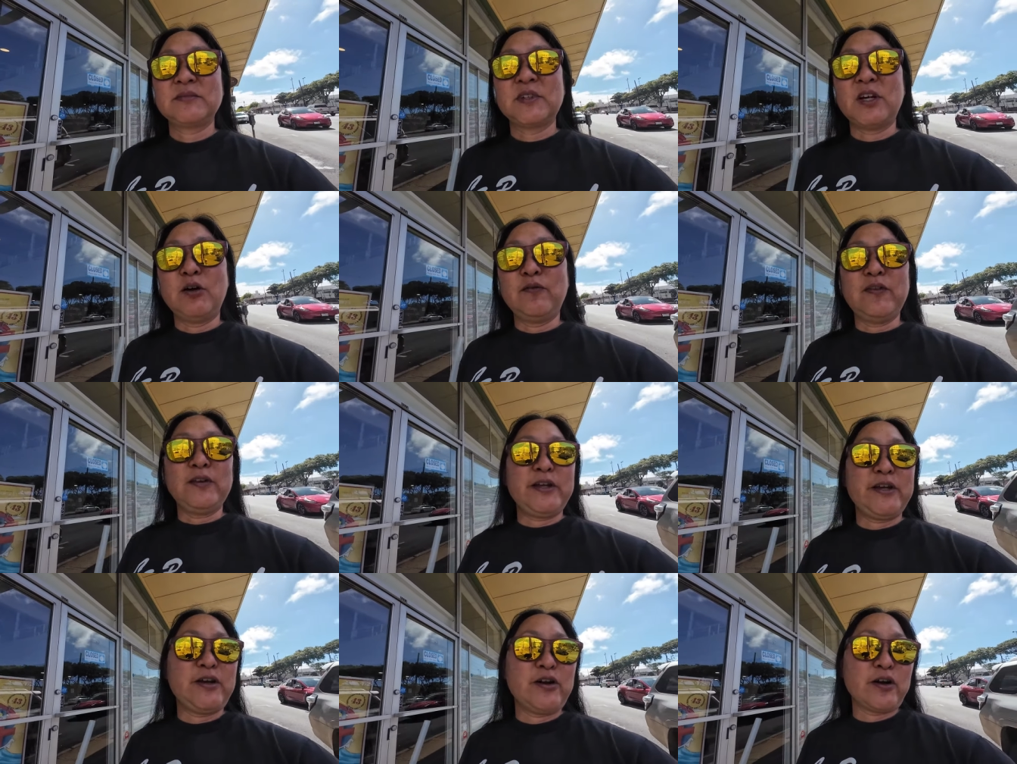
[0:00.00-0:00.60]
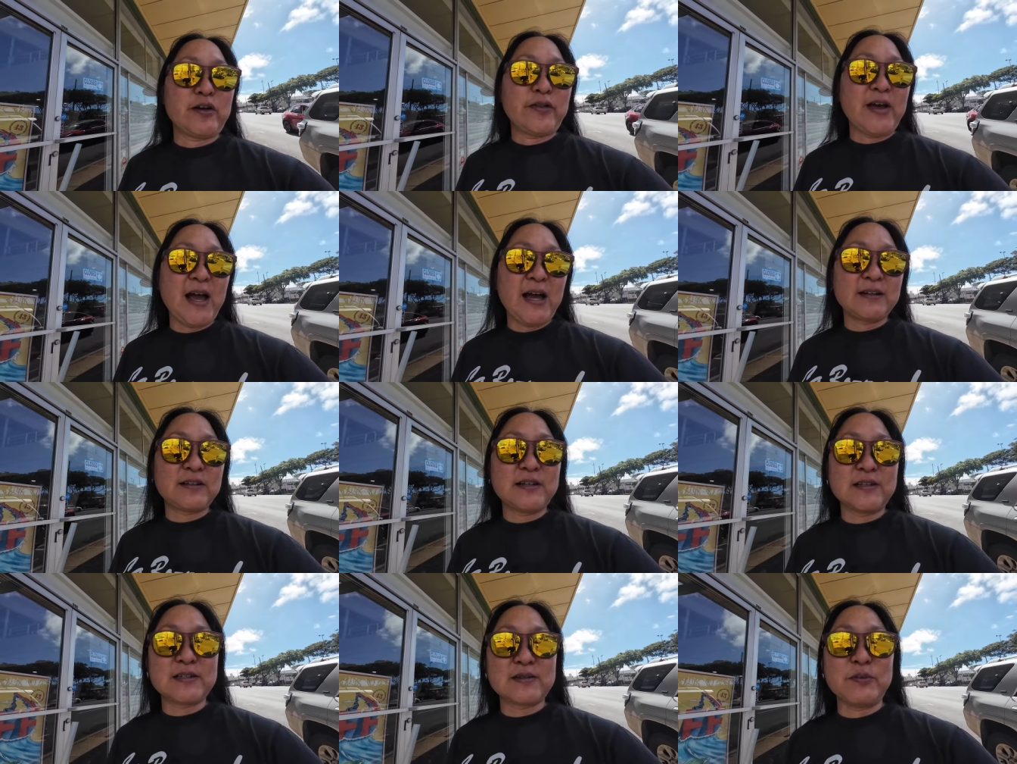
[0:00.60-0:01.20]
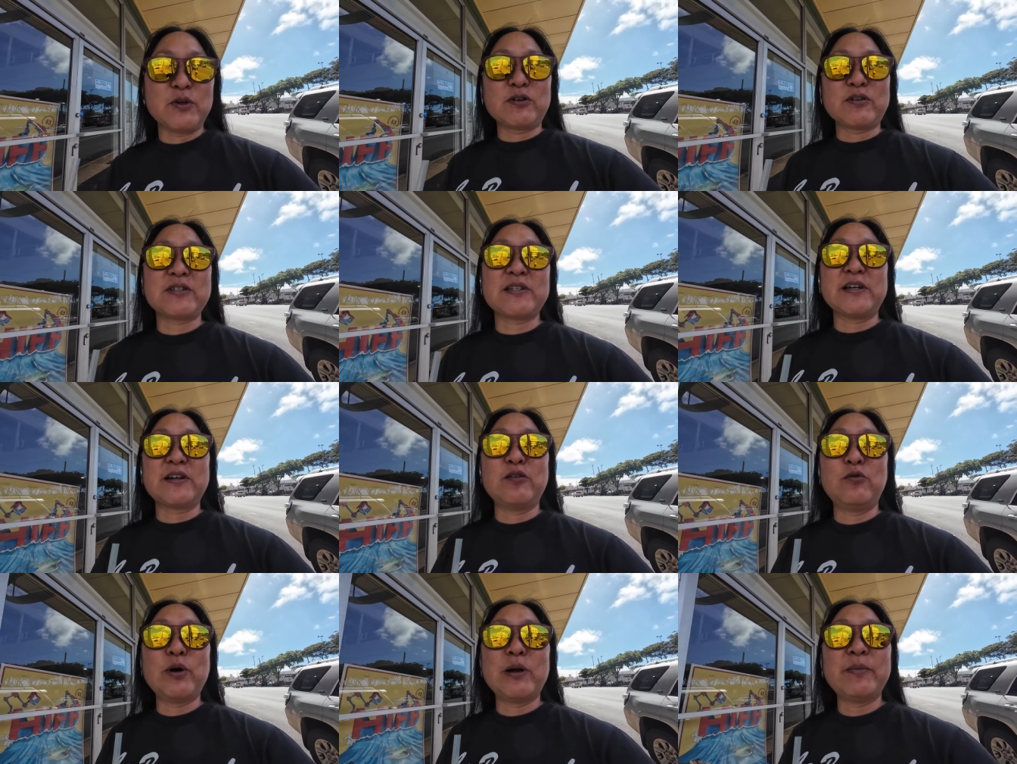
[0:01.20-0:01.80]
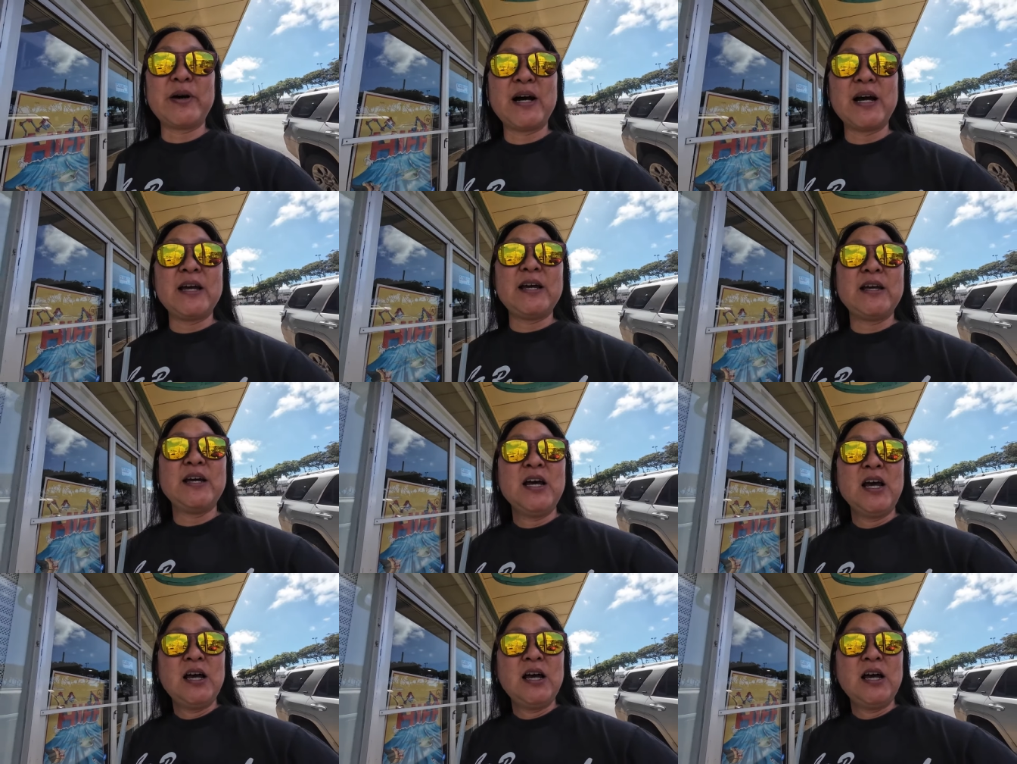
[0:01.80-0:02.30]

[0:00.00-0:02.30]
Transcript: Hopefully you heard that because the motorcycle went by.